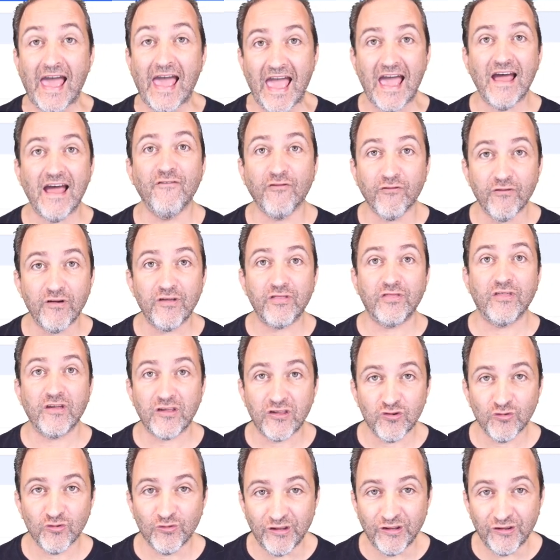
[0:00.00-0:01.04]
everything
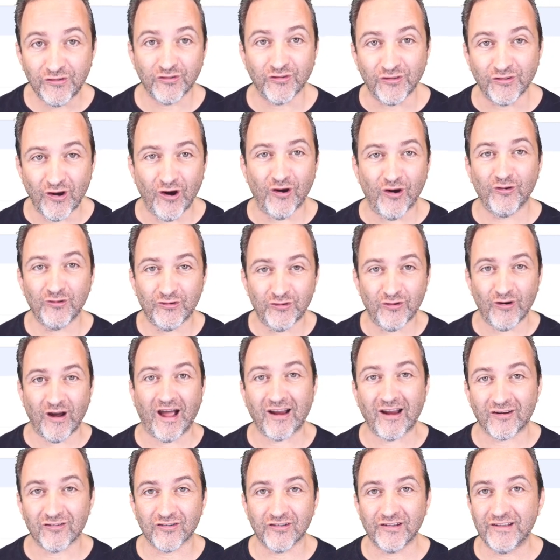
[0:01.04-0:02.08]
you need to know to
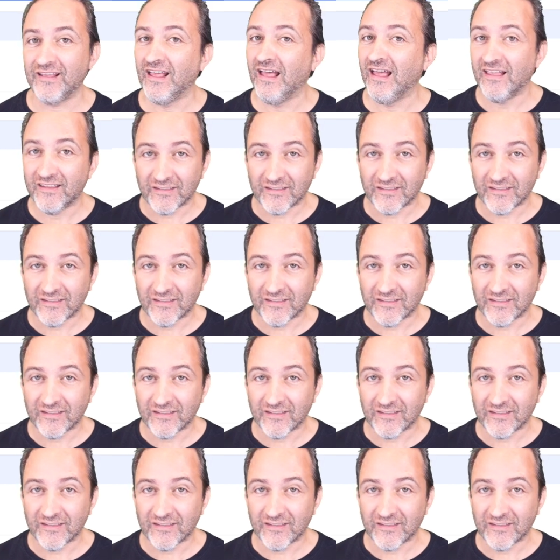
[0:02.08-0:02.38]
actually